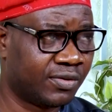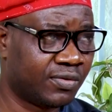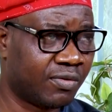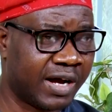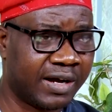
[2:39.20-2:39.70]

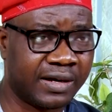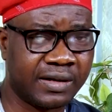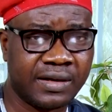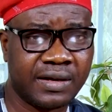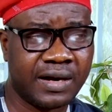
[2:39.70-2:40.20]
who were
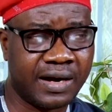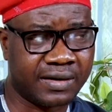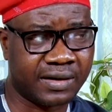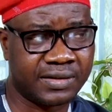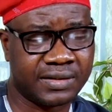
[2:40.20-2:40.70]

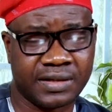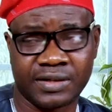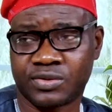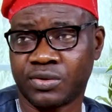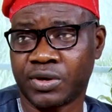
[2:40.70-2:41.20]

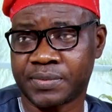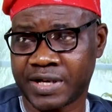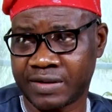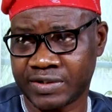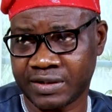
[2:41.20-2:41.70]
accredited to
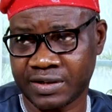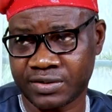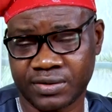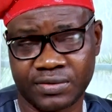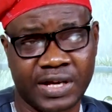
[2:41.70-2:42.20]
observe the
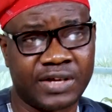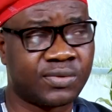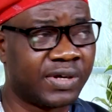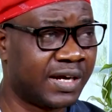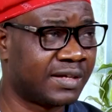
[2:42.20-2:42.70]
election,
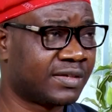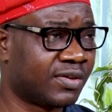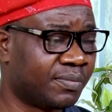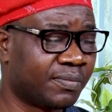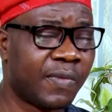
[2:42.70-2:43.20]
as well as
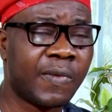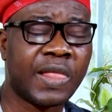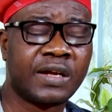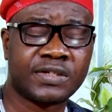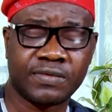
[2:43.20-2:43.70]
some
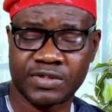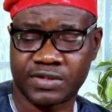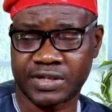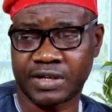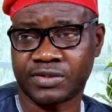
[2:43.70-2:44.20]
civil
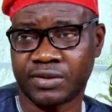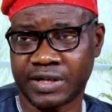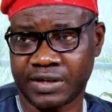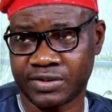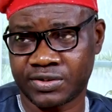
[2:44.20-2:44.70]
society
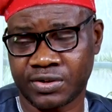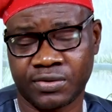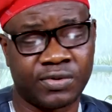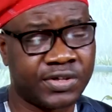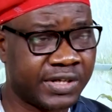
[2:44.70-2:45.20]
organizations,
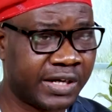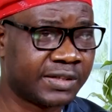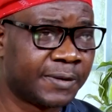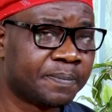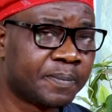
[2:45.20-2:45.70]
was
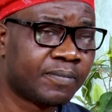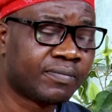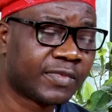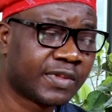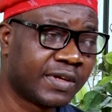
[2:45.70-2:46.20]
that
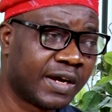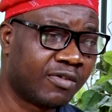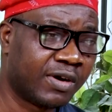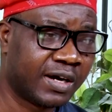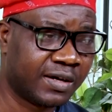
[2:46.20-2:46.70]
there
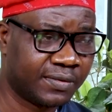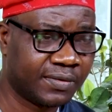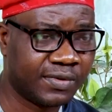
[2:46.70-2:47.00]
were